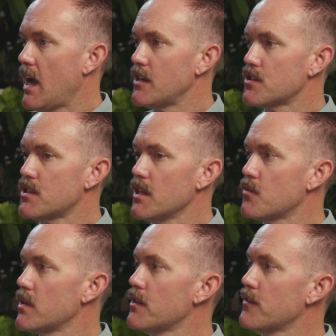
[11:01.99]
I just think
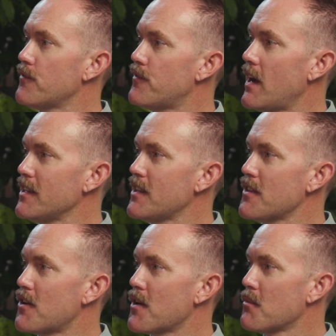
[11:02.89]
we'll find that
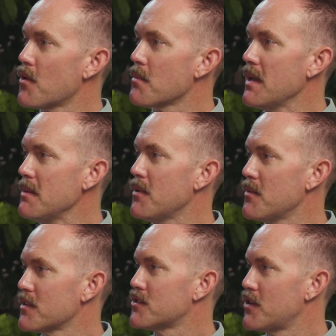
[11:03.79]
there are more people
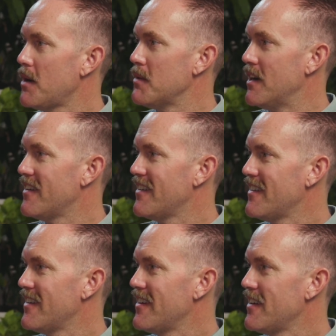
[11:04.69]
with trauma
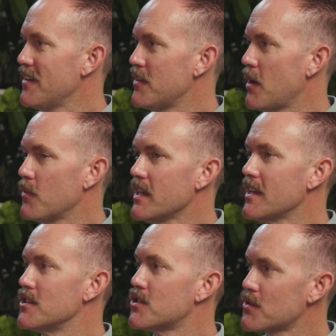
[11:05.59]
that we
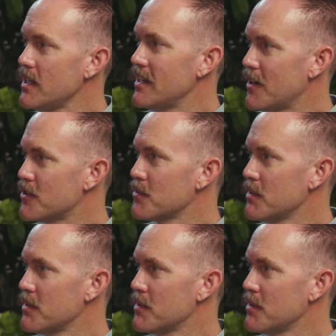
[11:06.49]
can treat under